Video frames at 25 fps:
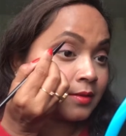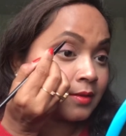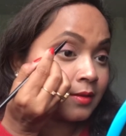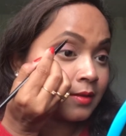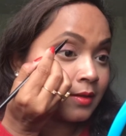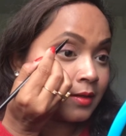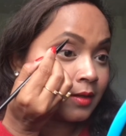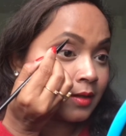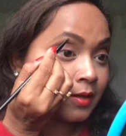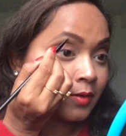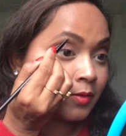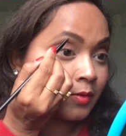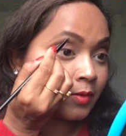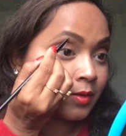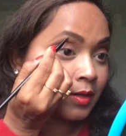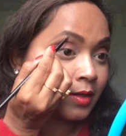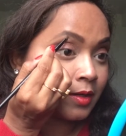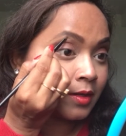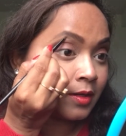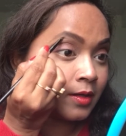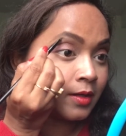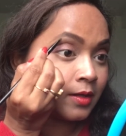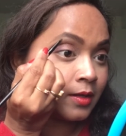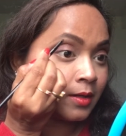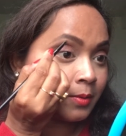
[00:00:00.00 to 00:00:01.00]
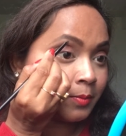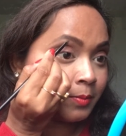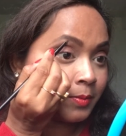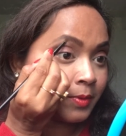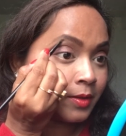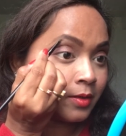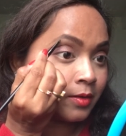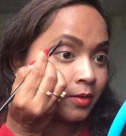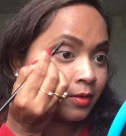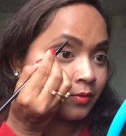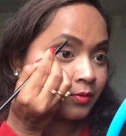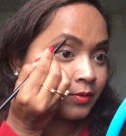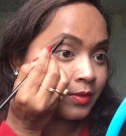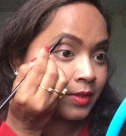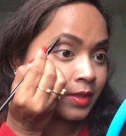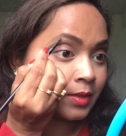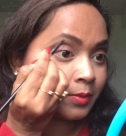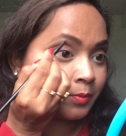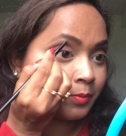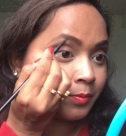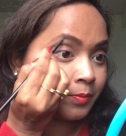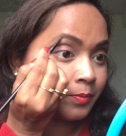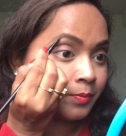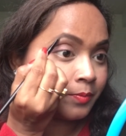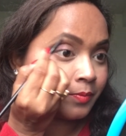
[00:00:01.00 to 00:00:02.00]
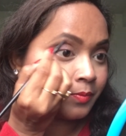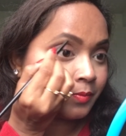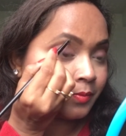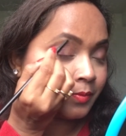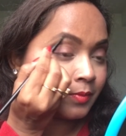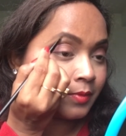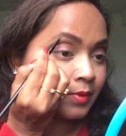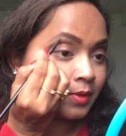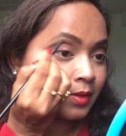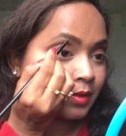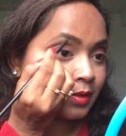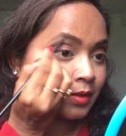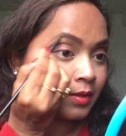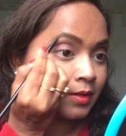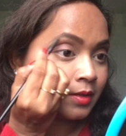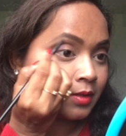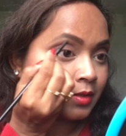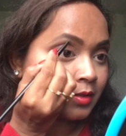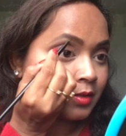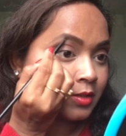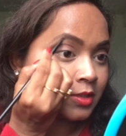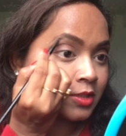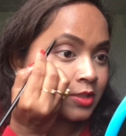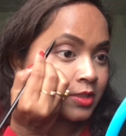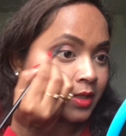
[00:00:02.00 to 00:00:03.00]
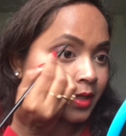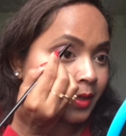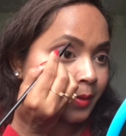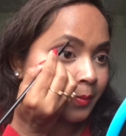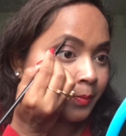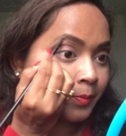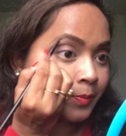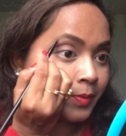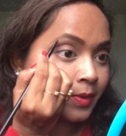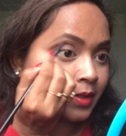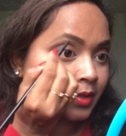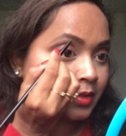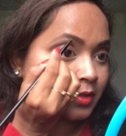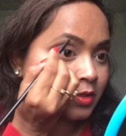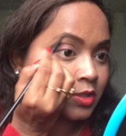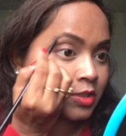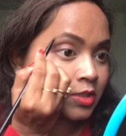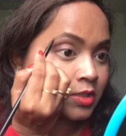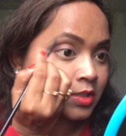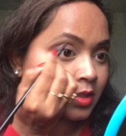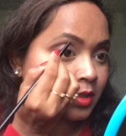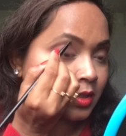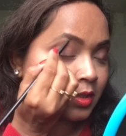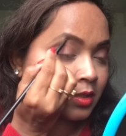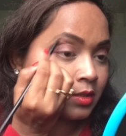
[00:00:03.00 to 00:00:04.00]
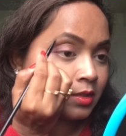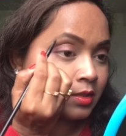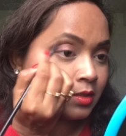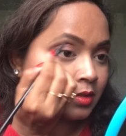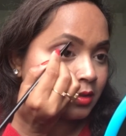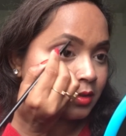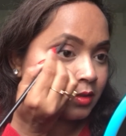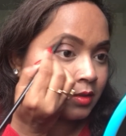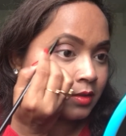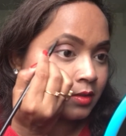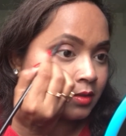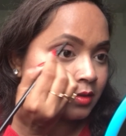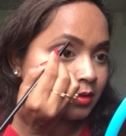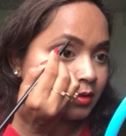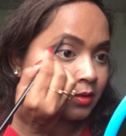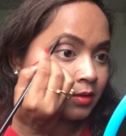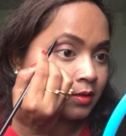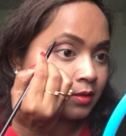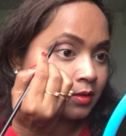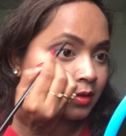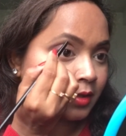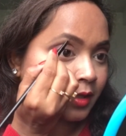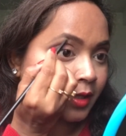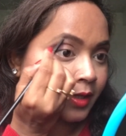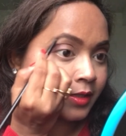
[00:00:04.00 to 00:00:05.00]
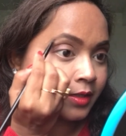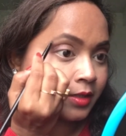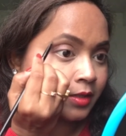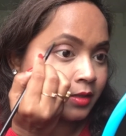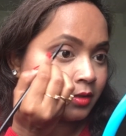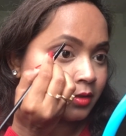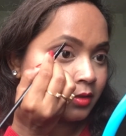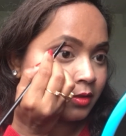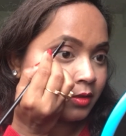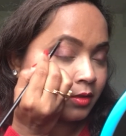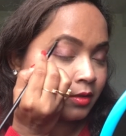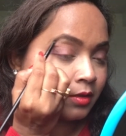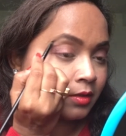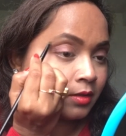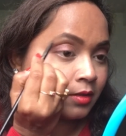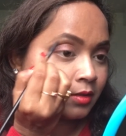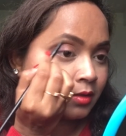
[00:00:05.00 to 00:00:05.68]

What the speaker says: Now a little bit of that champagne shade right here